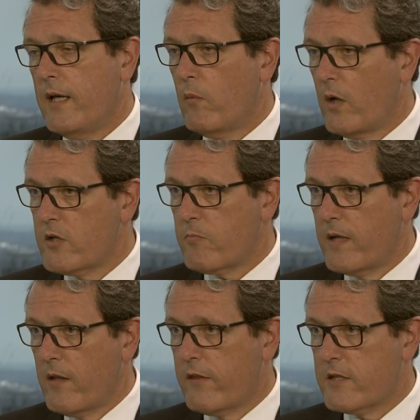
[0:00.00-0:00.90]
It won't
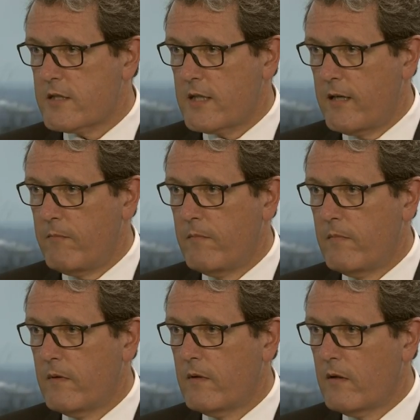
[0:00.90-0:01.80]
be the
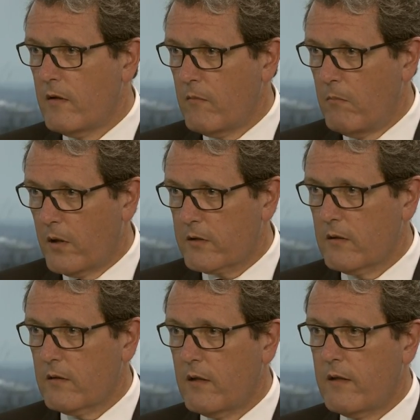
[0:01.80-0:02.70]
same
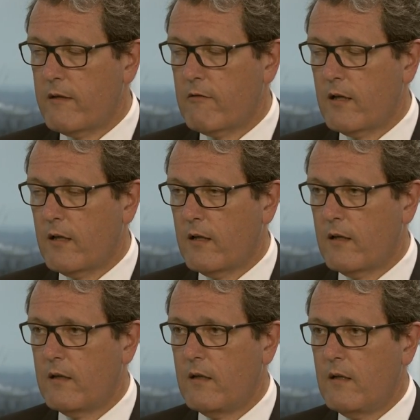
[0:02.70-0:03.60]
model. There
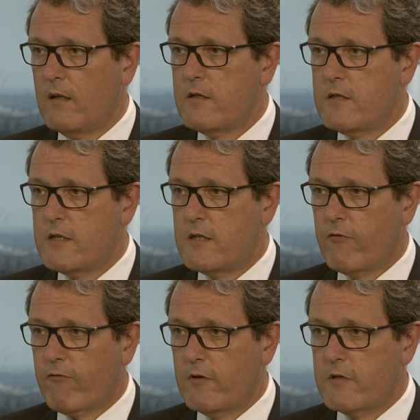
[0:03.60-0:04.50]
are
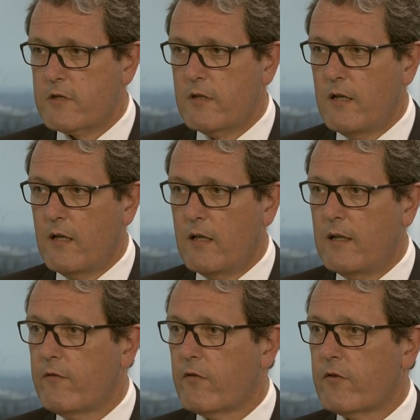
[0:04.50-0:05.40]
different
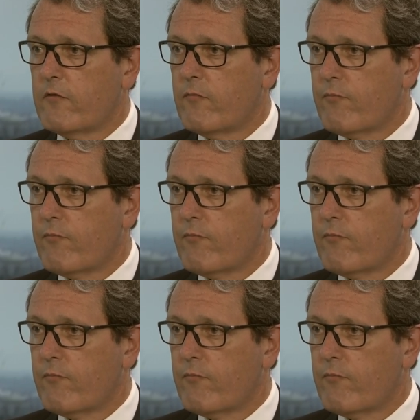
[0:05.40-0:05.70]
levels of